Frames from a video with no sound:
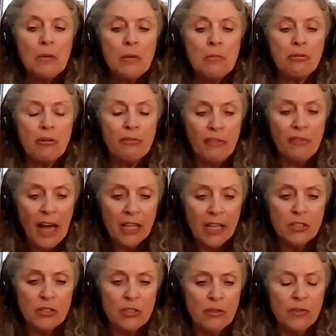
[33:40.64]
provide
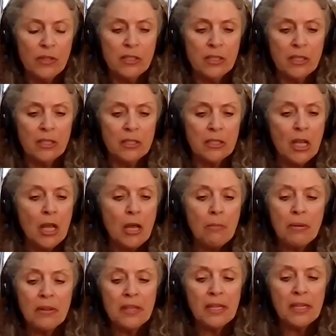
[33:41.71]
services,
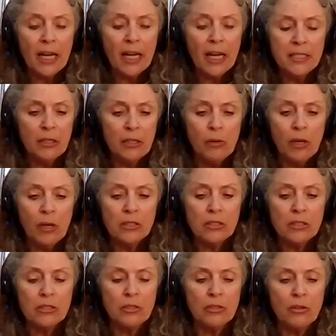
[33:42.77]
but the idea
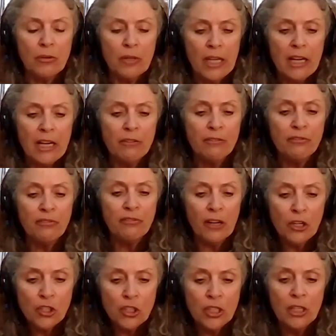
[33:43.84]
was to create a
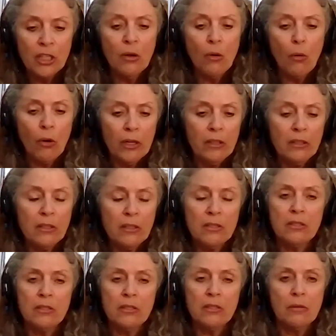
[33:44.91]
functioning
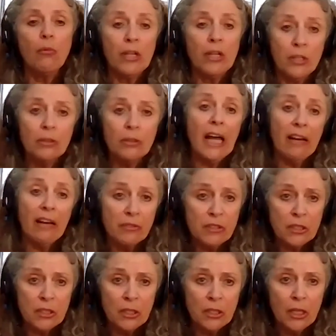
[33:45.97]
organism when you
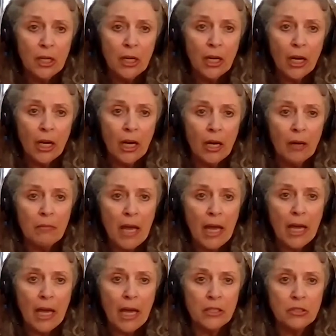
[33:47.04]
left.
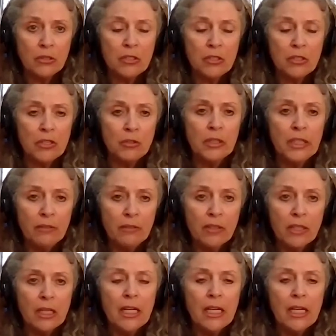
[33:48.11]
And to leave it
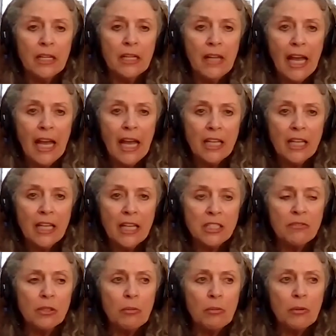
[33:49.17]
in the hands
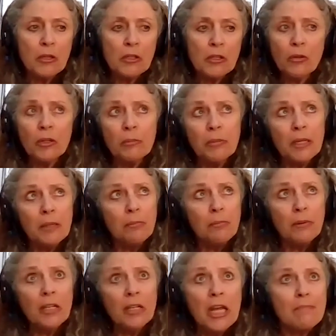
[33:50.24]
of the local
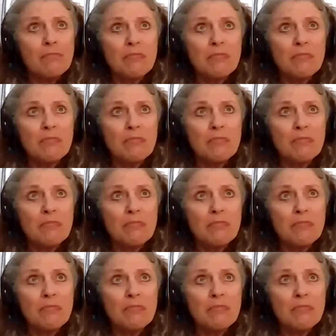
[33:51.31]
people,